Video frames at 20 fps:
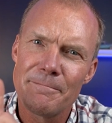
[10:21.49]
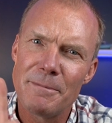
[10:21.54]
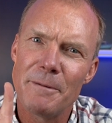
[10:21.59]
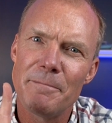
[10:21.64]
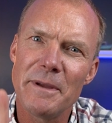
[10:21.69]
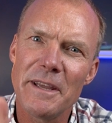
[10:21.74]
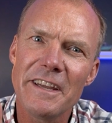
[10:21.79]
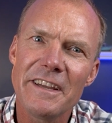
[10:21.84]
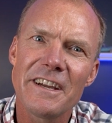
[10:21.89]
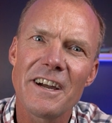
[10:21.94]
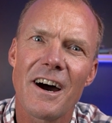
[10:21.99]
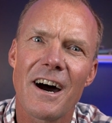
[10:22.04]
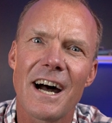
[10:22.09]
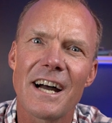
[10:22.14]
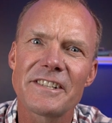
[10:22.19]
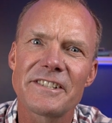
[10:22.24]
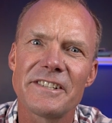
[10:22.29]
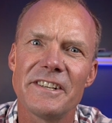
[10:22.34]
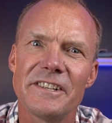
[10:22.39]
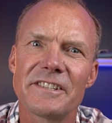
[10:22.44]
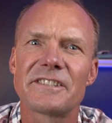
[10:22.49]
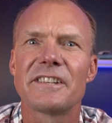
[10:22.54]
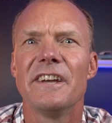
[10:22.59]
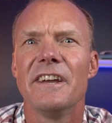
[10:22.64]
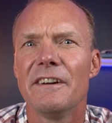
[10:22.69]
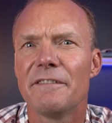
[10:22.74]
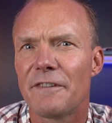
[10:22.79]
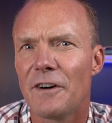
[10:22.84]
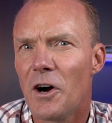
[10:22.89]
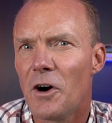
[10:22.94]
But be cautious
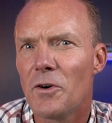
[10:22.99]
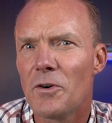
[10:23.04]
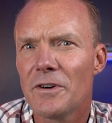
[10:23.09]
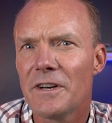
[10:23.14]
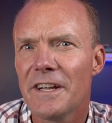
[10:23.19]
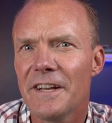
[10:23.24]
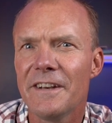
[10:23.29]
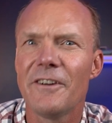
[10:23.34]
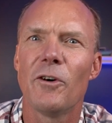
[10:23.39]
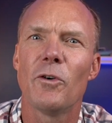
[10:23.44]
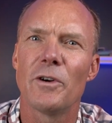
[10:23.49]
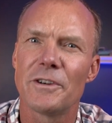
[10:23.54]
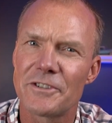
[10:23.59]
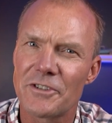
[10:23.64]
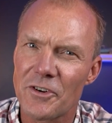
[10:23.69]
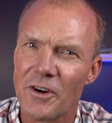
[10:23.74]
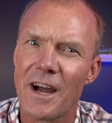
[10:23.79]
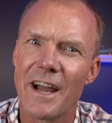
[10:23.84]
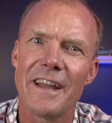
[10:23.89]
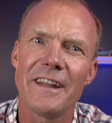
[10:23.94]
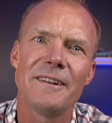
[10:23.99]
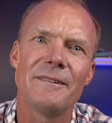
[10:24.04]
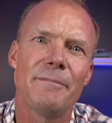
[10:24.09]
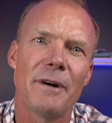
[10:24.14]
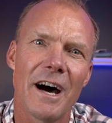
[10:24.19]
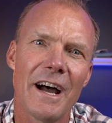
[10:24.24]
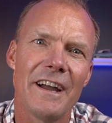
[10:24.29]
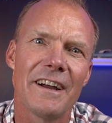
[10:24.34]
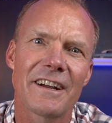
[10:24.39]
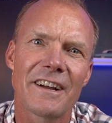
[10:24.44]
if owning or trying to
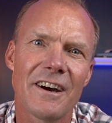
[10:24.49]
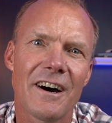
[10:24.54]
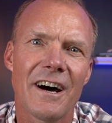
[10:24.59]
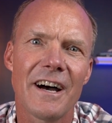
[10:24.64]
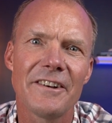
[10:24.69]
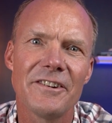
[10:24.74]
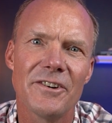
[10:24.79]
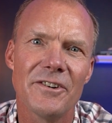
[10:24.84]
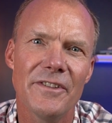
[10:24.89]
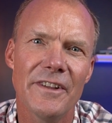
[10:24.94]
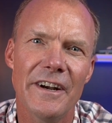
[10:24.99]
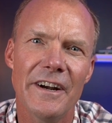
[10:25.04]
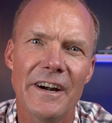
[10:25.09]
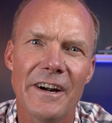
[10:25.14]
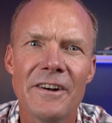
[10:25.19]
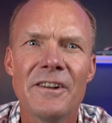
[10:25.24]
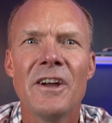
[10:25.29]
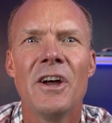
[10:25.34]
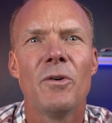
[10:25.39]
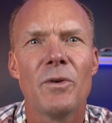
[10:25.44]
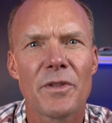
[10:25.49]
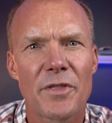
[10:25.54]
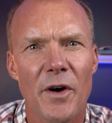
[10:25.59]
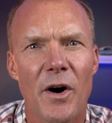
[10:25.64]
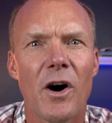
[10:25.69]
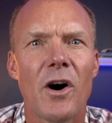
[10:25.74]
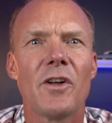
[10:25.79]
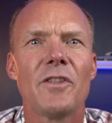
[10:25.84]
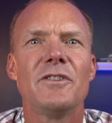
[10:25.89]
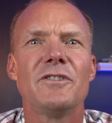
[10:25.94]
buy a condo there with
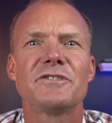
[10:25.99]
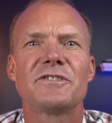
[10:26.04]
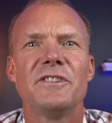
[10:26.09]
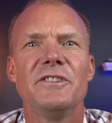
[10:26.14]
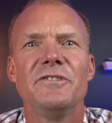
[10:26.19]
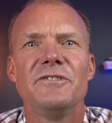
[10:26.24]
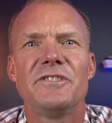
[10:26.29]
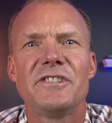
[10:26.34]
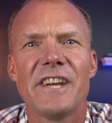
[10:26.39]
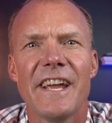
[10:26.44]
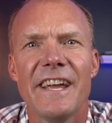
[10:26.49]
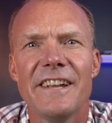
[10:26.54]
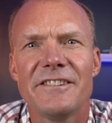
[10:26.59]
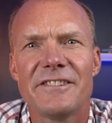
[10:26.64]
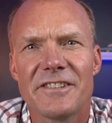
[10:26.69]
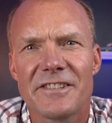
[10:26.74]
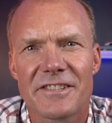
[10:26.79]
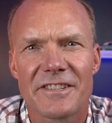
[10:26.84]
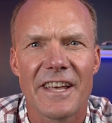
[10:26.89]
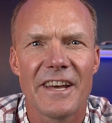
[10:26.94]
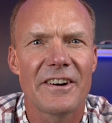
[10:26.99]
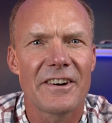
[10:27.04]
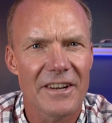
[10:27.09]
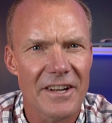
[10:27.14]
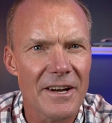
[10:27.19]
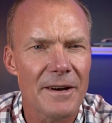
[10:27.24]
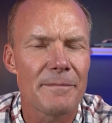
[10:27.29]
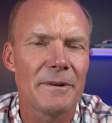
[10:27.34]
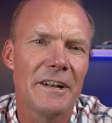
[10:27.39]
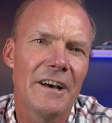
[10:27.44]
all those new changes that are
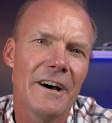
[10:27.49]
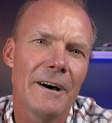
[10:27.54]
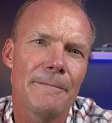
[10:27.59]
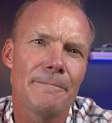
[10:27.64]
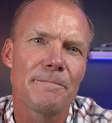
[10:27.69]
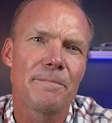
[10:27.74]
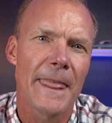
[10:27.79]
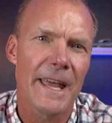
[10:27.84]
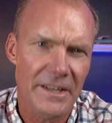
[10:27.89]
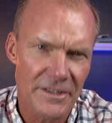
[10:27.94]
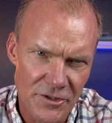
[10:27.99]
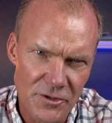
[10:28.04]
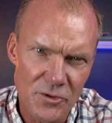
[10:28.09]
coming up in